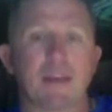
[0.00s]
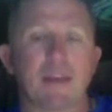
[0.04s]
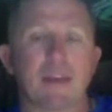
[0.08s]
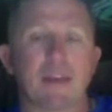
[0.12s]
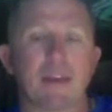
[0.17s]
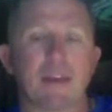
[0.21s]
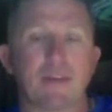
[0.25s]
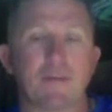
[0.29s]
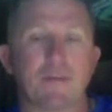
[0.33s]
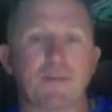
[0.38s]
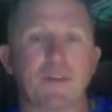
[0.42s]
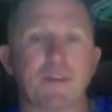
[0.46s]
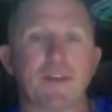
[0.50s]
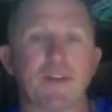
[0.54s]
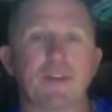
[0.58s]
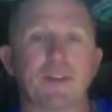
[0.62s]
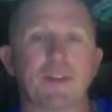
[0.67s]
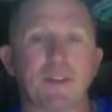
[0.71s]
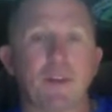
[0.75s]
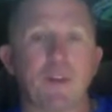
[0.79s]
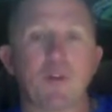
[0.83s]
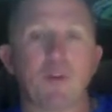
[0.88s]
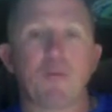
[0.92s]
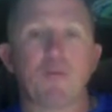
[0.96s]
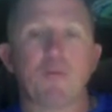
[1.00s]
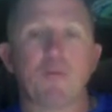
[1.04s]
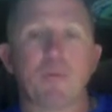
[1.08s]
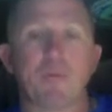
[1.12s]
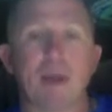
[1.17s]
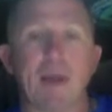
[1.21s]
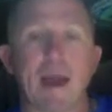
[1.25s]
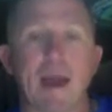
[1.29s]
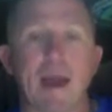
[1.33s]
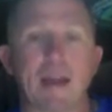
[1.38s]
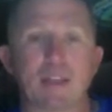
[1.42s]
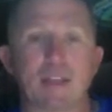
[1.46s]
If they don't
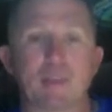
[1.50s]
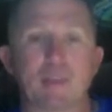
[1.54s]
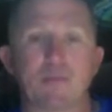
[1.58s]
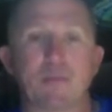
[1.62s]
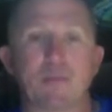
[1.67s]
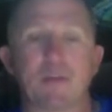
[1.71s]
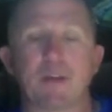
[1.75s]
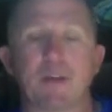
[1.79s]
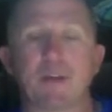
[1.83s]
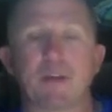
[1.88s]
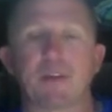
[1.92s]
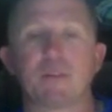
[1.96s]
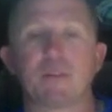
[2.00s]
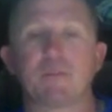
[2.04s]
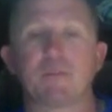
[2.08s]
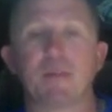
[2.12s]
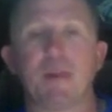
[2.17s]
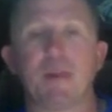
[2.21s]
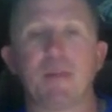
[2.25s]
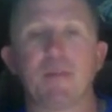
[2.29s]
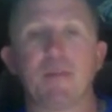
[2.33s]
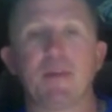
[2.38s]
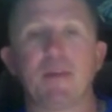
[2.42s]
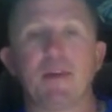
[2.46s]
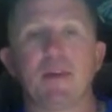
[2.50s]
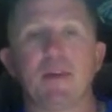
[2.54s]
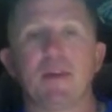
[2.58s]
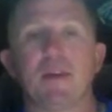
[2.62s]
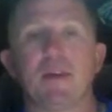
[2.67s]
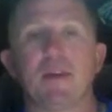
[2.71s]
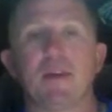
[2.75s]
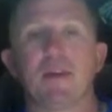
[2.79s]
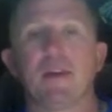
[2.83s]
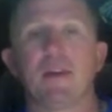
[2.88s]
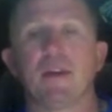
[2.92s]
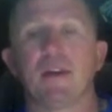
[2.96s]
match because maybe
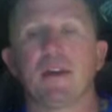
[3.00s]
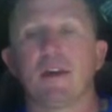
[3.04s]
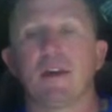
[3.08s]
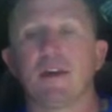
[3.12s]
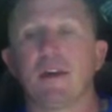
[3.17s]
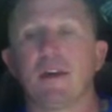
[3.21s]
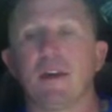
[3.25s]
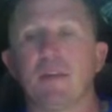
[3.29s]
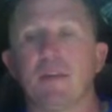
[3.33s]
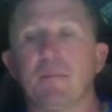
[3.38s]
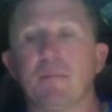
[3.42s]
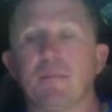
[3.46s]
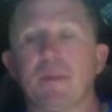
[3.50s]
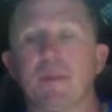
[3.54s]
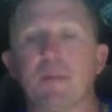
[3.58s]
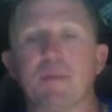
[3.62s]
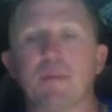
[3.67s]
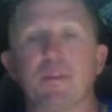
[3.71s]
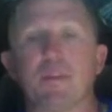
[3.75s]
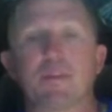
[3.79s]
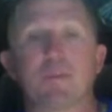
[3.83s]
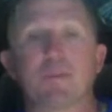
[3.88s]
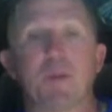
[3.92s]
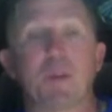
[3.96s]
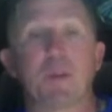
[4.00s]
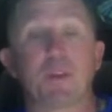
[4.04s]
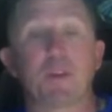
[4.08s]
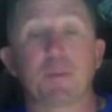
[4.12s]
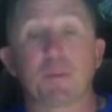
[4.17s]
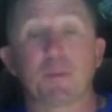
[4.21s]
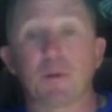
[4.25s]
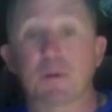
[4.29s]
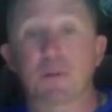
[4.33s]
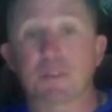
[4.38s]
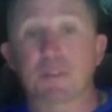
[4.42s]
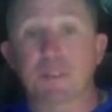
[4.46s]
they misspelled the
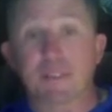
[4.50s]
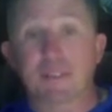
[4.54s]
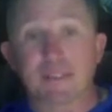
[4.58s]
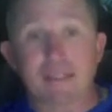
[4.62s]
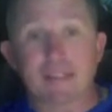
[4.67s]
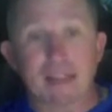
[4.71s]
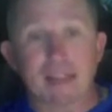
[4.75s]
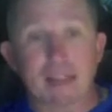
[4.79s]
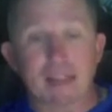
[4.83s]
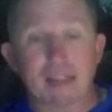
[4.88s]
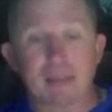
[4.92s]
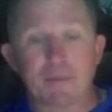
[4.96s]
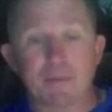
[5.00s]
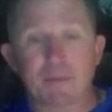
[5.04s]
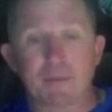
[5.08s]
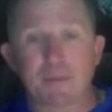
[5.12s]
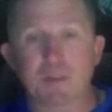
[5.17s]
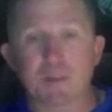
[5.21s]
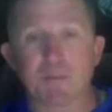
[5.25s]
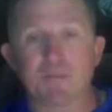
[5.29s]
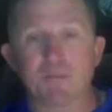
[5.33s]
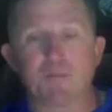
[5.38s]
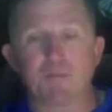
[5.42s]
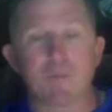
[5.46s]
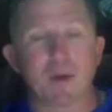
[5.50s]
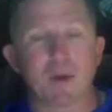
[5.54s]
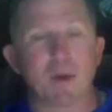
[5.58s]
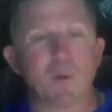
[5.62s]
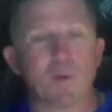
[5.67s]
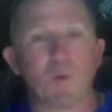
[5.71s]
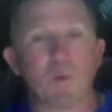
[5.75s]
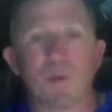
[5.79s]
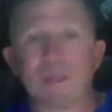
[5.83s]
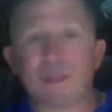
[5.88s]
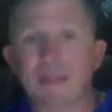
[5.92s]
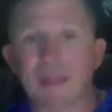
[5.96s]
person's name just by
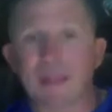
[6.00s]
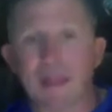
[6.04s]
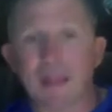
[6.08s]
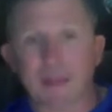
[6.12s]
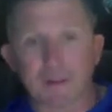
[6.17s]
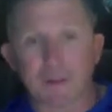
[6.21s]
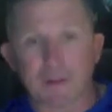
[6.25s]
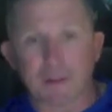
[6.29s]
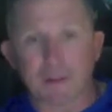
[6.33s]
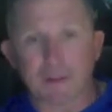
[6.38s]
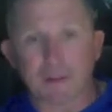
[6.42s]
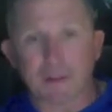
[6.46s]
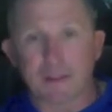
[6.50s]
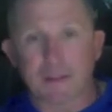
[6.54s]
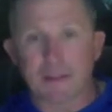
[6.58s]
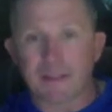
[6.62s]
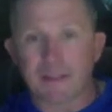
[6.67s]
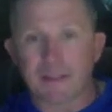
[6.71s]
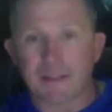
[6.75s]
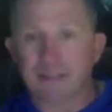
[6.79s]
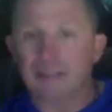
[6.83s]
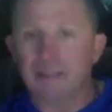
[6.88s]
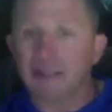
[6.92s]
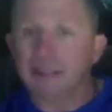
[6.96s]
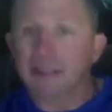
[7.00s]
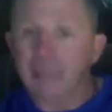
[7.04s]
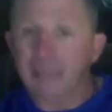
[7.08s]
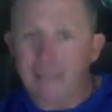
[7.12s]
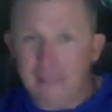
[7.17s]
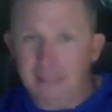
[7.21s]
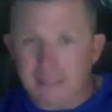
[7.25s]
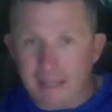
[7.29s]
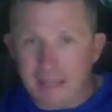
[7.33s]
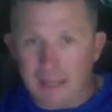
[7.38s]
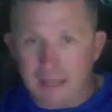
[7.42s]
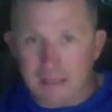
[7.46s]
one letter, as silly as
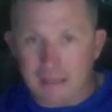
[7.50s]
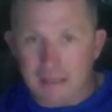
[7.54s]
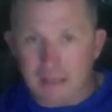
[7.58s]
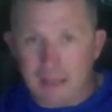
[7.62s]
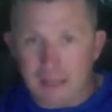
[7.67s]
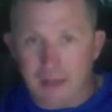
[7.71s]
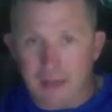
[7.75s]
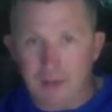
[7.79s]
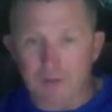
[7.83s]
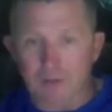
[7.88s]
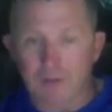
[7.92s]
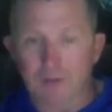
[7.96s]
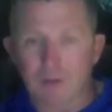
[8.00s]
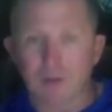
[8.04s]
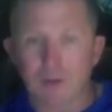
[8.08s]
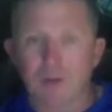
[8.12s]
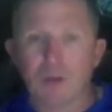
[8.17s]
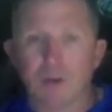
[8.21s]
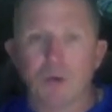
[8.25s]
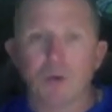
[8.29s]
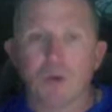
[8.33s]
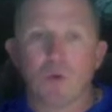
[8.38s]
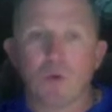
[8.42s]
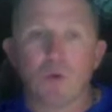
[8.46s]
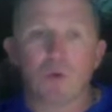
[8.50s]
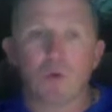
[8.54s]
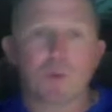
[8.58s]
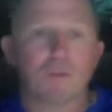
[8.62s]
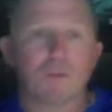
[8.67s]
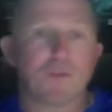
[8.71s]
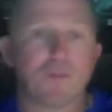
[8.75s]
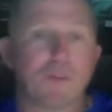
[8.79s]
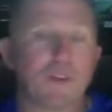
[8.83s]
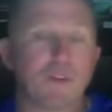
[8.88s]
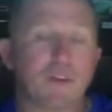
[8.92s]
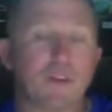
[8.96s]
that sounds, or the
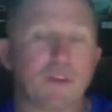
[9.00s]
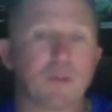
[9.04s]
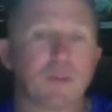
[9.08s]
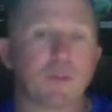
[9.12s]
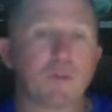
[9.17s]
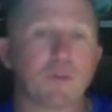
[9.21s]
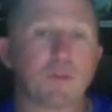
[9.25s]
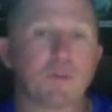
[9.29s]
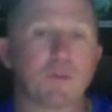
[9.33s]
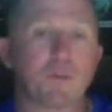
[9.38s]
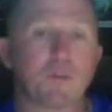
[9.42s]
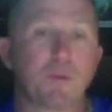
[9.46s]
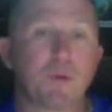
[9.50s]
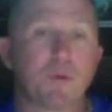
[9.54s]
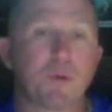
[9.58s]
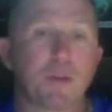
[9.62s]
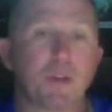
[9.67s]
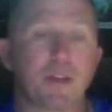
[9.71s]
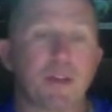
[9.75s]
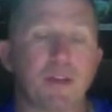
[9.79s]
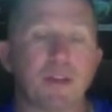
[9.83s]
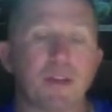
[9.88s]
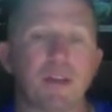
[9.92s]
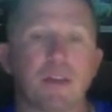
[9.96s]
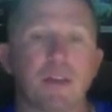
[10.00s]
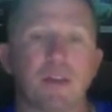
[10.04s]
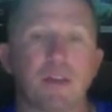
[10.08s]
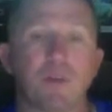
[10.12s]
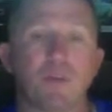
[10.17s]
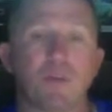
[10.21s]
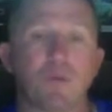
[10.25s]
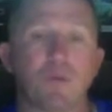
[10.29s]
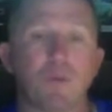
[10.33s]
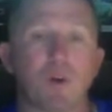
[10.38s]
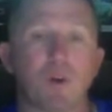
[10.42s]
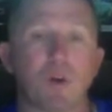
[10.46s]
VIN number was put in
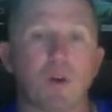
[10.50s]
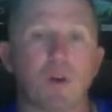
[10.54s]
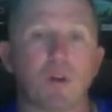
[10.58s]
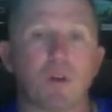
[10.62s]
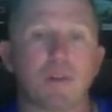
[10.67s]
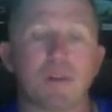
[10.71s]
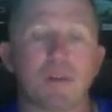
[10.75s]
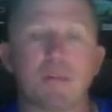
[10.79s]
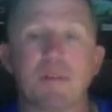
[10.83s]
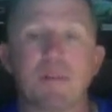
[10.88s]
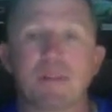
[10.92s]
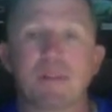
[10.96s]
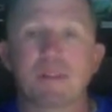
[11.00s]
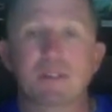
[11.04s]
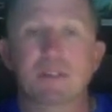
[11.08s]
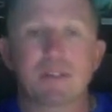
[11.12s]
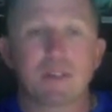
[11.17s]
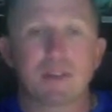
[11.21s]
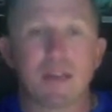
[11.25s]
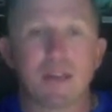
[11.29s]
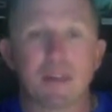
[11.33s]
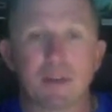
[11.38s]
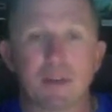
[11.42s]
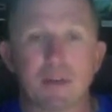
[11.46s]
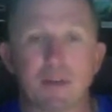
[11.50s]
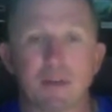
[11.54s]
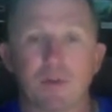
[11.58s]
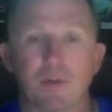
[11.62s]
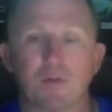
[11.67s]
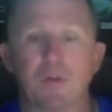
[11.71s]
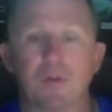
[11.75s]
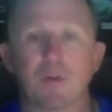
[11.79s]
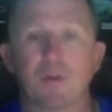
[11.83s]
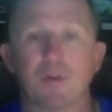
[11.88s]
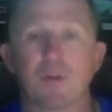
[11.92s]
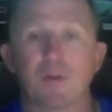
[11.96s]
wrong, they missed a letter,
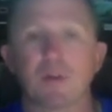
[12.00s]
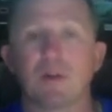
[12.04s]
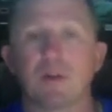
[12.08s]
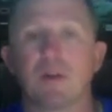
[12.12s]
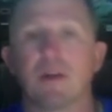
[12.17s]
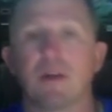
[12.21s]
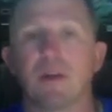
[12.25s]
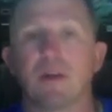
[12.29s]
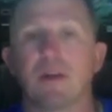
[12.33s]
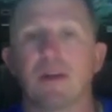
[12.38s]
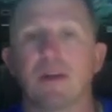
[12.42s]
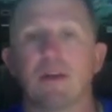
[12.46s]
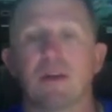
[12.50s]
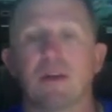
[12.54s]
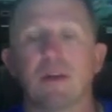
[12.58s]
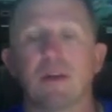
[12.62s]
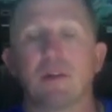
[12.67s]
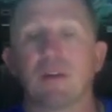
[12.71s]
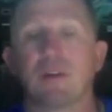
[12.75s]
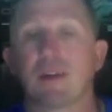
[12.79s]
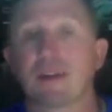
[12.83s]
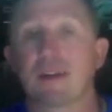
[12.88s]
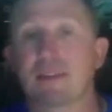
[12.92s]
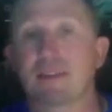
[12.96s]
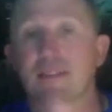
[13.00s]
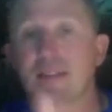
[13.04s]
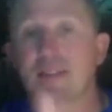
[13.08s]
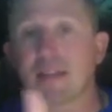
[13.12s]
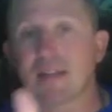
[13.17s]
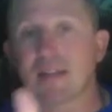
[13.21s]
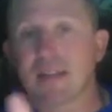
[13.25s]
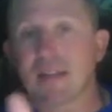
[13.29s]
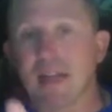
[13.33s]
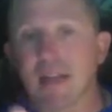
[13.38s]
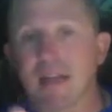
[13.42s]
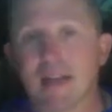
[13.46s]
or like I said,
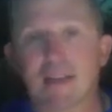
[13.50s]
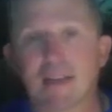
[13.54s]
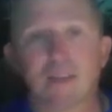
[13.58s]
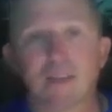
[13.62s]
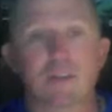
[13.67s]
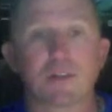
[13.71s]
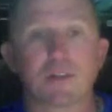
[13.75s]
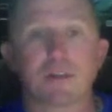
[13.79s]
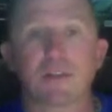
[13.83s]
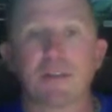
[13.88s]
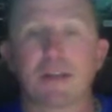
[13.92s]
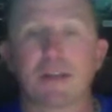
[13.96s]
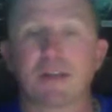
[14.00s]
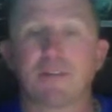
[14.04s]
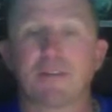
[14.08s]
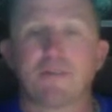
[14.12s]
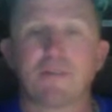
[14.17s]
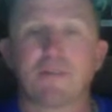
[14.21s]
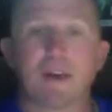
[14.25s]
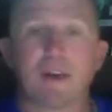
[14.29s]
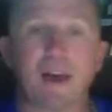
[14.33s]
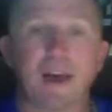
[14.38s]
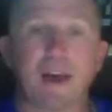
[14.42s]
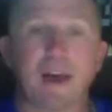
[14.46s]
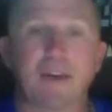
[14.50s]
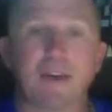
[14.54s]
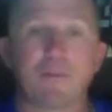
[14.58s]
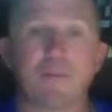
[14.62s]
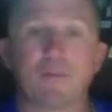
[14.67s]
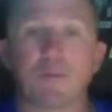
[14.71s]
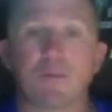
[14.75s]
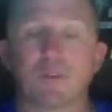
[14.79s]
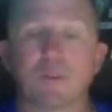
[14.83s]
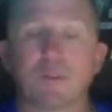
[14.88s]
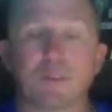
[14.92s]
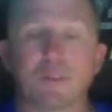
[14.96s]
an S looks like a 5,
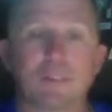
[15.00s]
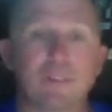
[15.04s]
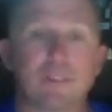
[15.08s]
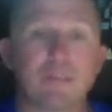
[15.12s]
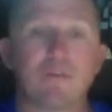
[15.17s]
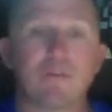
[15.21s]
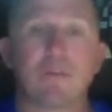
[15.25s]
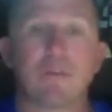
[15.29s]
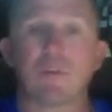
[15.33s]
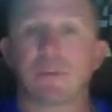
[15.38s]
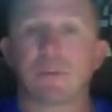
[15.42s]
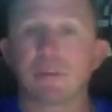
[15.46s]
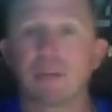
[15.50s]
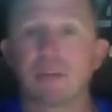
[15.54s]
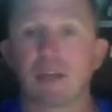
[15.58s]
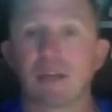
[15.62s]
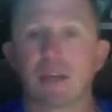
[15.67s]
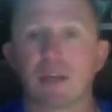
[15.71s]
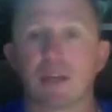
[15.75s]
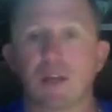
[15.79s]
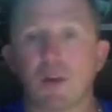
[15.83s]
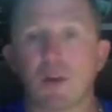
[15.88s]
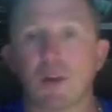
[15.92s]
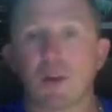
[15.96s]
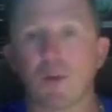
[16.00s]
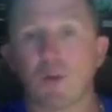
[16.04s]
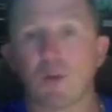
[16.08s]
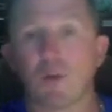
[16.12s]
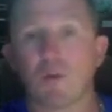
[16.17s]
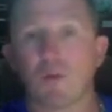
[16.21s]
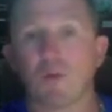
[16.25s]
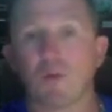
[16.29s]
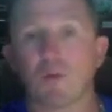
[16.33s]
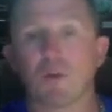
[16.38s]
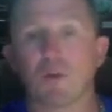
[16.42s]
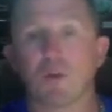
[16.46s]
or a 0 looks like an O,
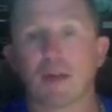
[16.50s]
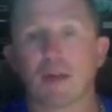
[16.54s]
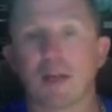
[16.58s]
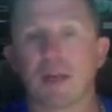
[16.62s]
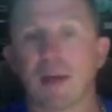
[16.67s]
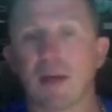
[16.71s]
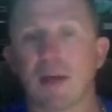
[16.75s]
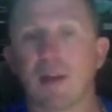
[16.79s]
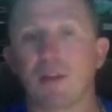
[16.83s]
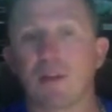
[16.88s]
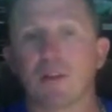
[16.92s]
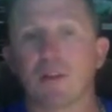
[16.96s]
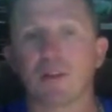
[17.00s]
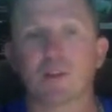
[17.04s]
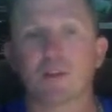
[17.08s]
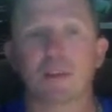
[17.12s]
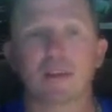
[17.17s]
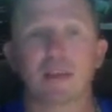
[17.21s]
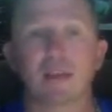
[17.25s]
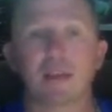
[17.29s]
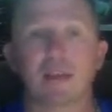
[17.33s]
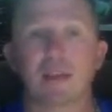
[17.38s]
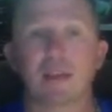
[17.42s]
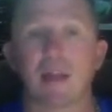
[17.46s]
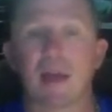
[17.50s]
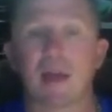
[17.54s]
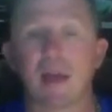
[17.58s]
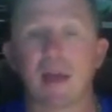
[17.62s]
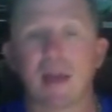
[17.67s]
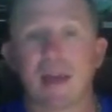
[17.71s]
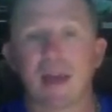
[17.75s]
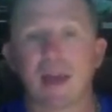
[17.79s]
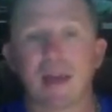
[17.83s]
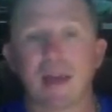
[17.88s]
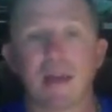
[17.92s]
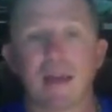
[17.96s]
or an L looks like an
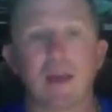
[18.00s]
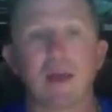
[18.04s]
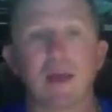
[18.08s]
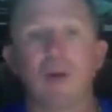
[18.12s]
I.